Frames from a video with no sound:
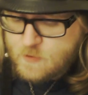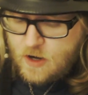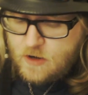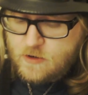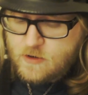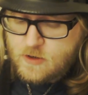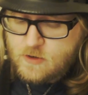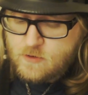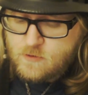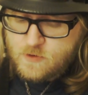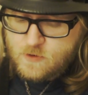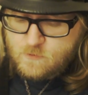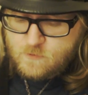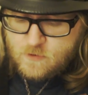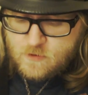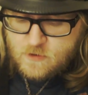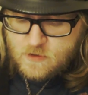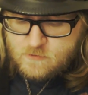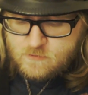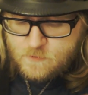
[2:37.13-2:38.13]
tomorrow, the
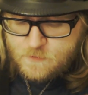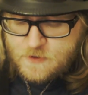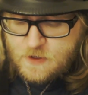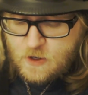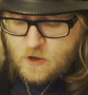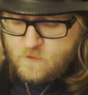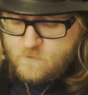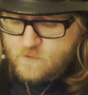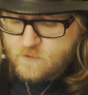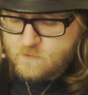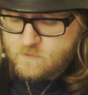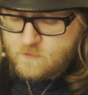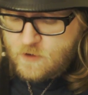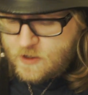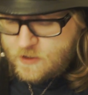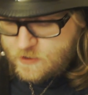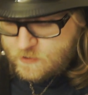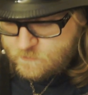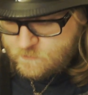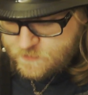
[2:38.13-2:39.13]
world will be
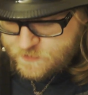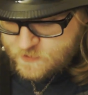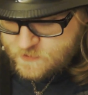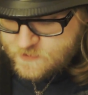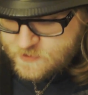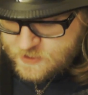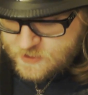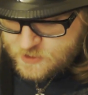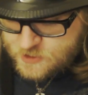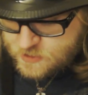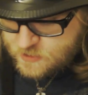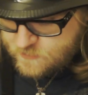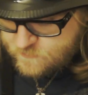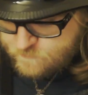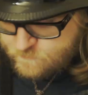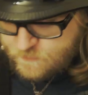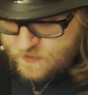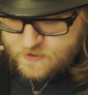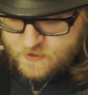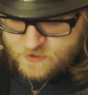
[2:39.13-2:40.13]
overrun with a legion
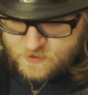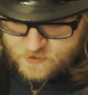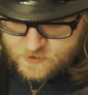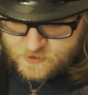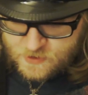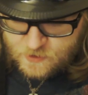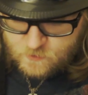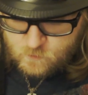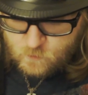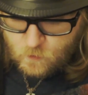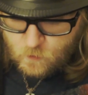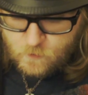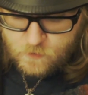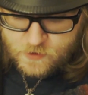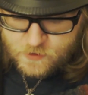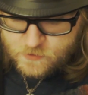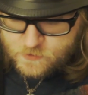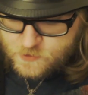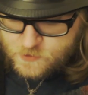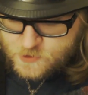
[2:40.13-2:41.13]
of my undead
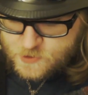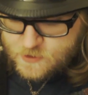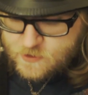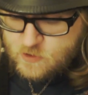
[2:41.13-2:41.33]
warriors,